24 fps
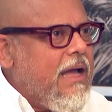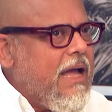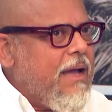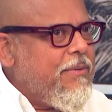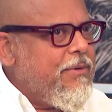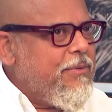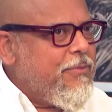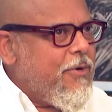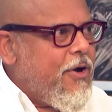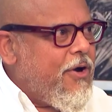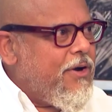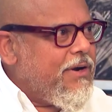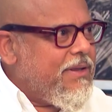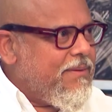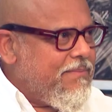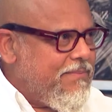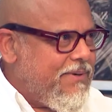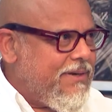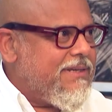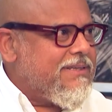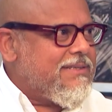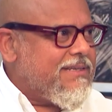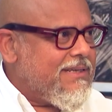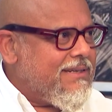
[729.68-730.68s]
I'm a morning
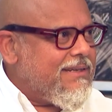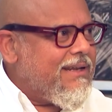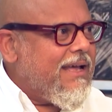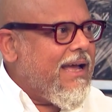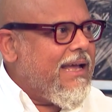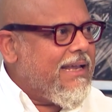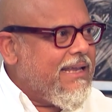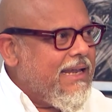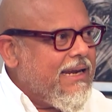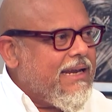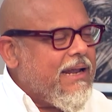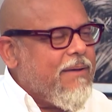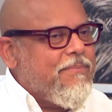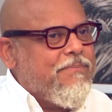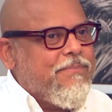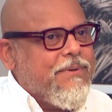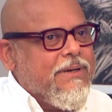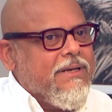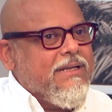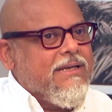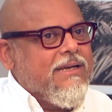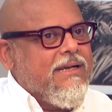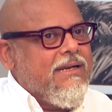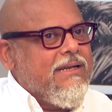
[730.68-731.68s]
person. I get up
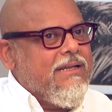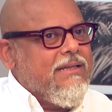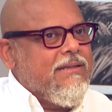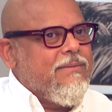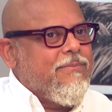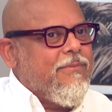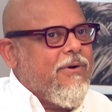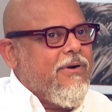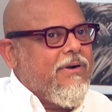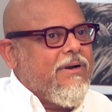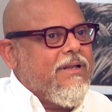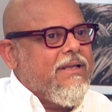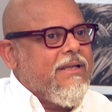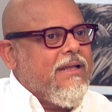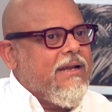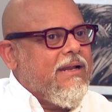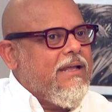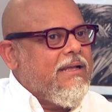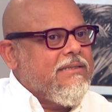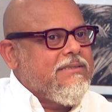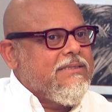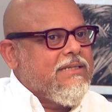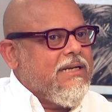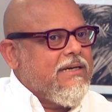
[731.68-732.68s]
pretty early in the morning, and
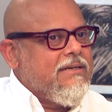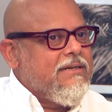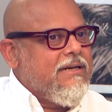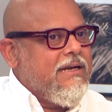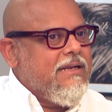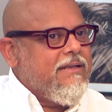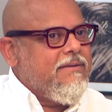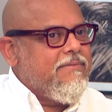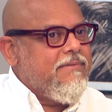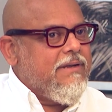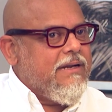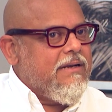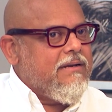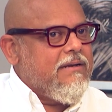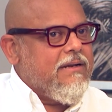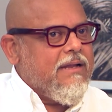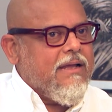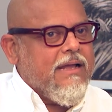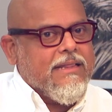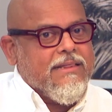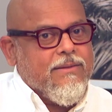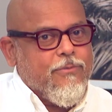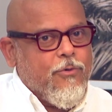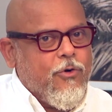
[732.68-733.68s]
I generally when
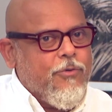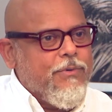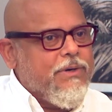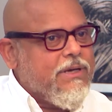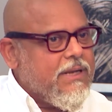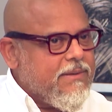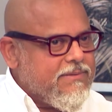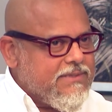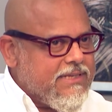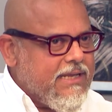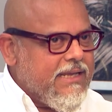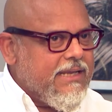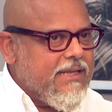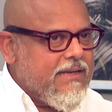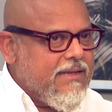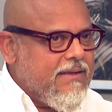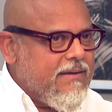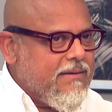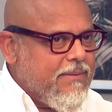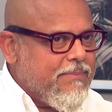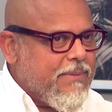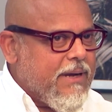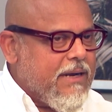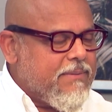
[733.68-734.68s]
at the moment I'm staying in
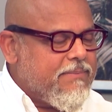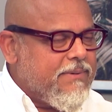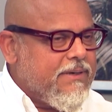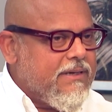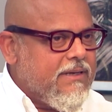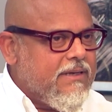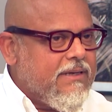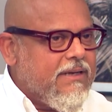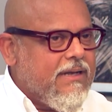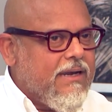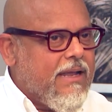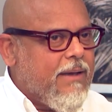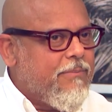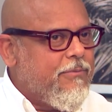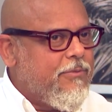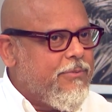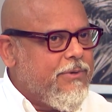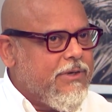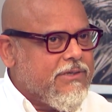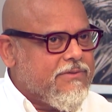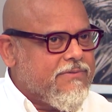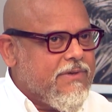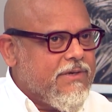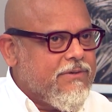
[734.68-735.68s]
an apartment in Colombo
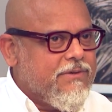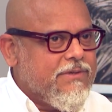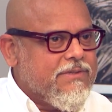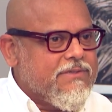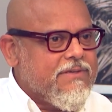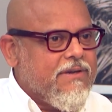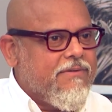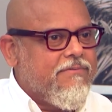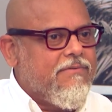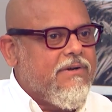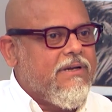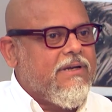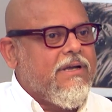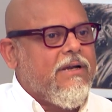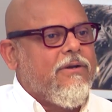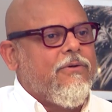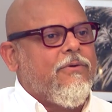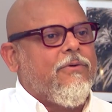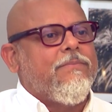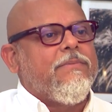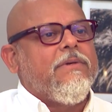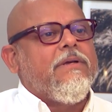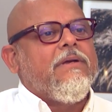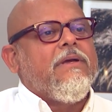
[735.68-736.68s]
because we're doing some work at
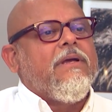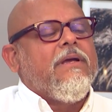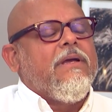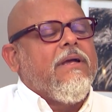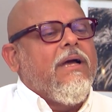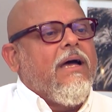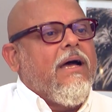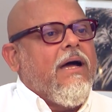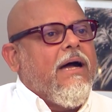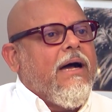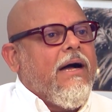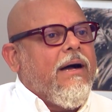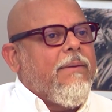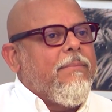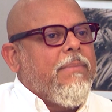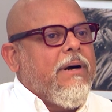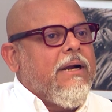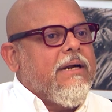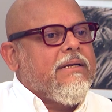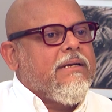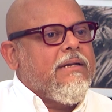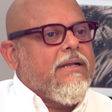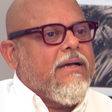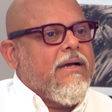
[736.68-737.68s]
home. Uh,
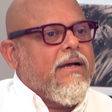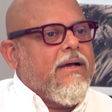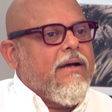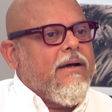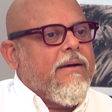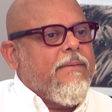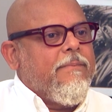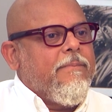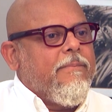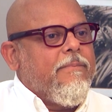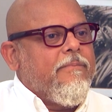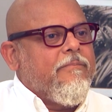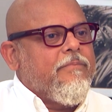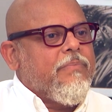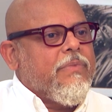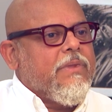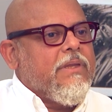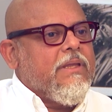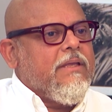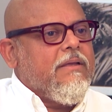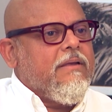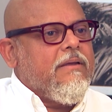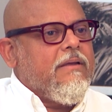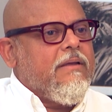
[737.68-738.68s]
but um,
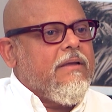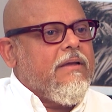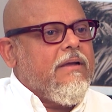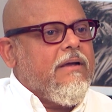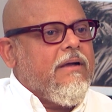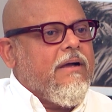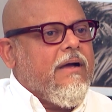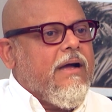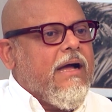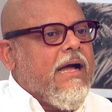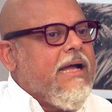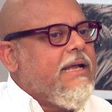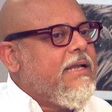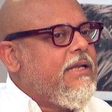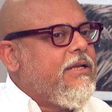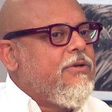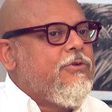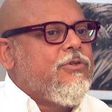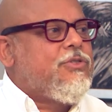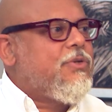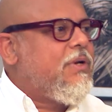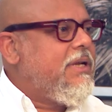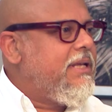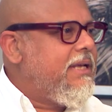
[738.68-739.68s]
I
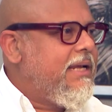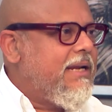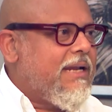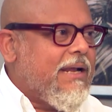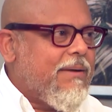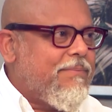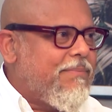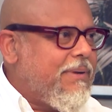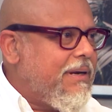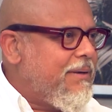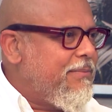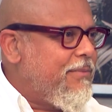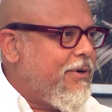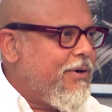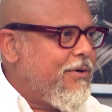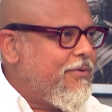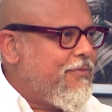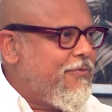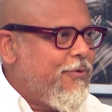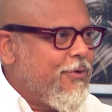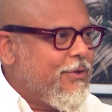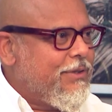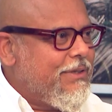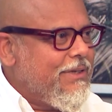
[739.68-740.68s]
usually get up at about
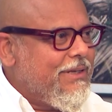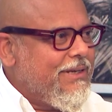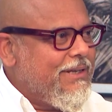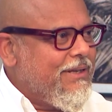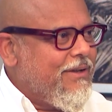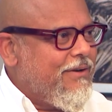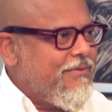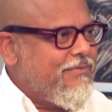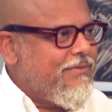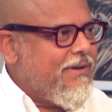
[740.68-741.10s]
four thirty or